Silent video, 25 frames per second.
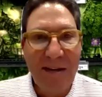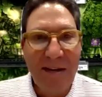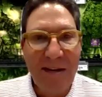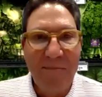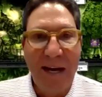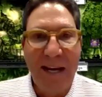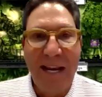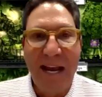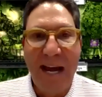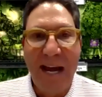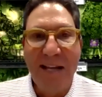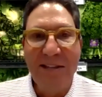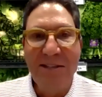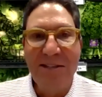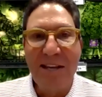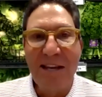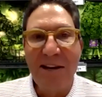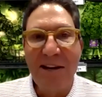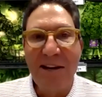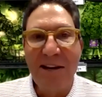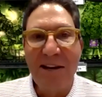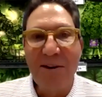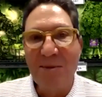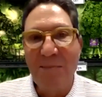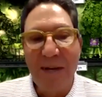My dad
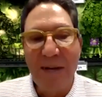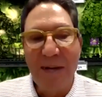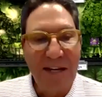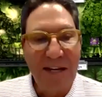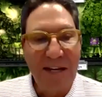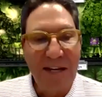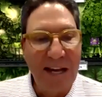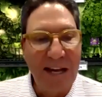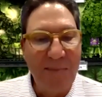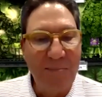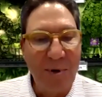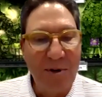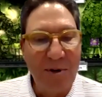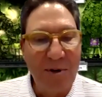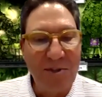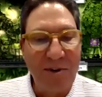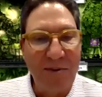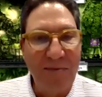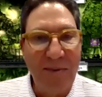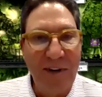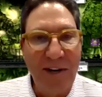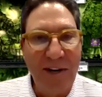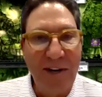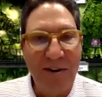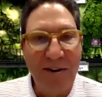said it was because I
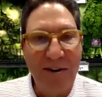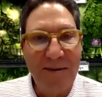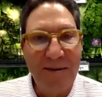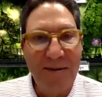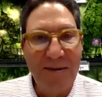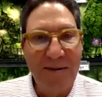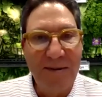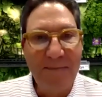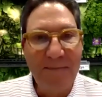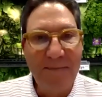persevered.